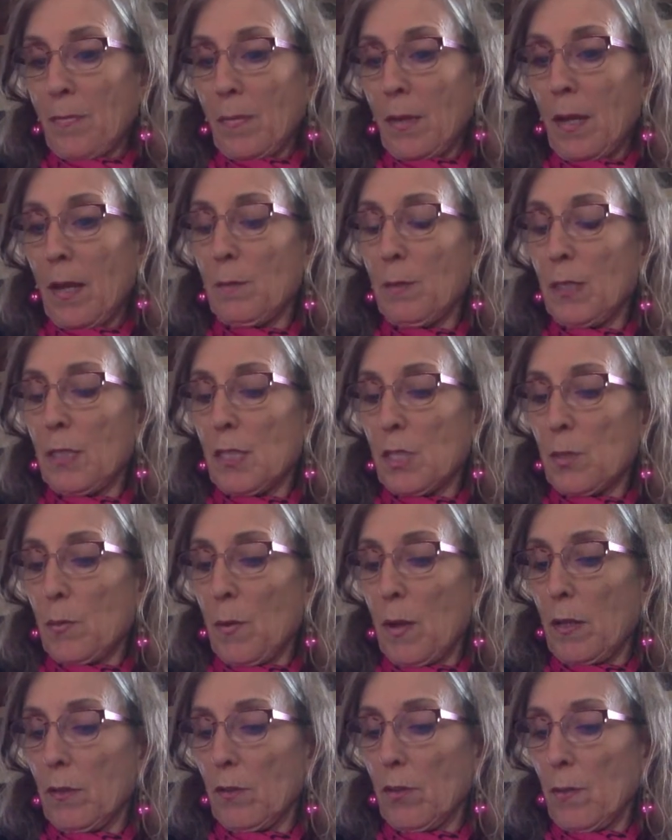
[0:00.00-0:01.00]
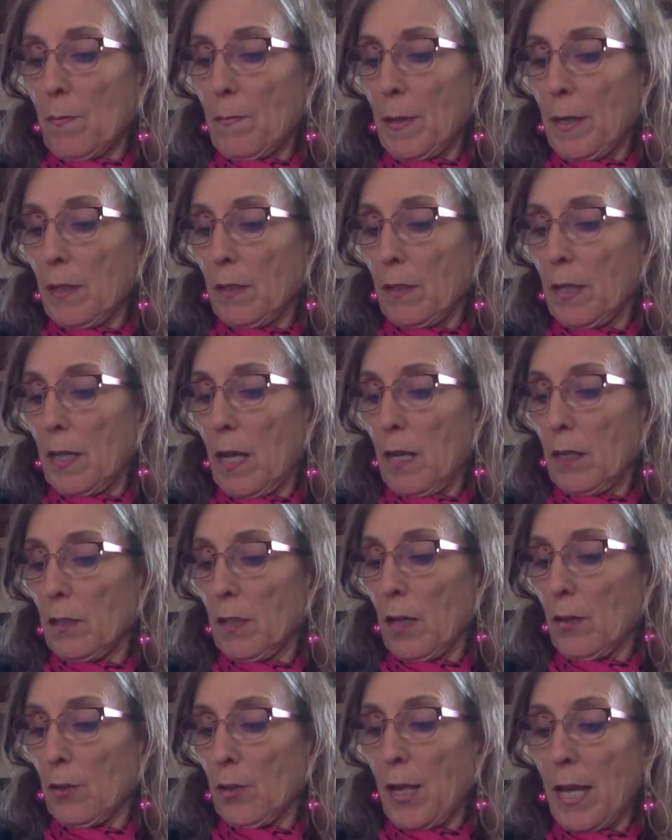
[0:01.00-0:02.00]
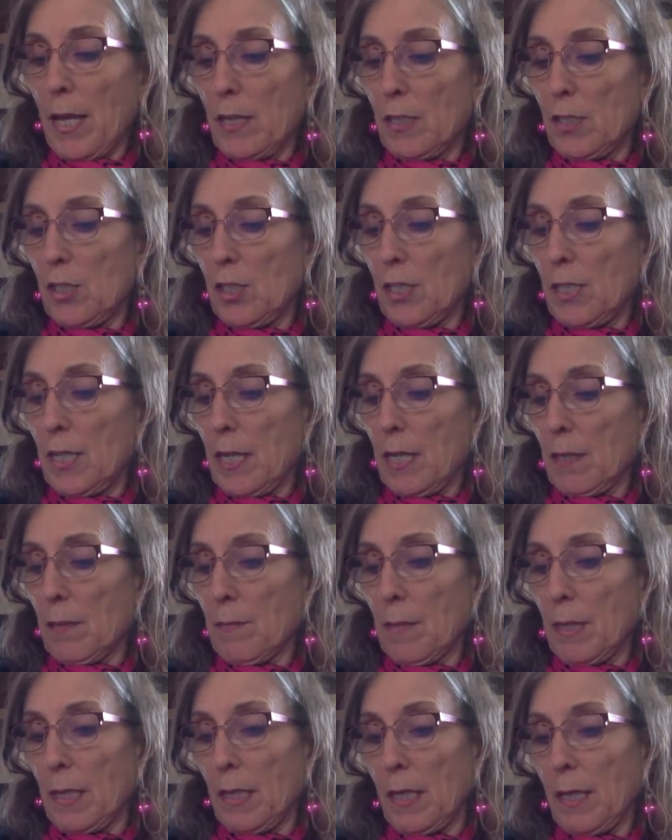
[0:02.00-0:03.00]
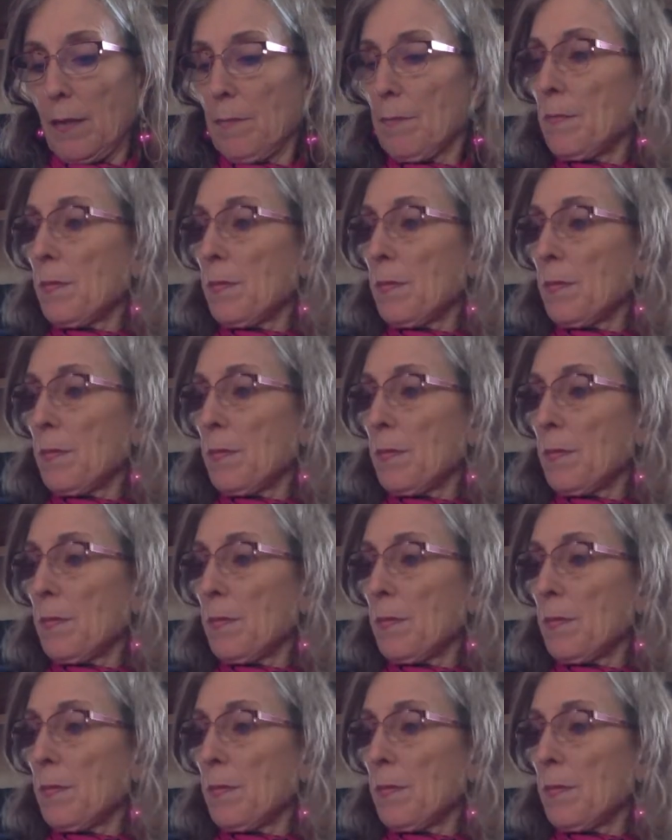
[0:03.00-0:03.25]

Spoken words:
Emily swallowed the pill and held out her hand to take the money.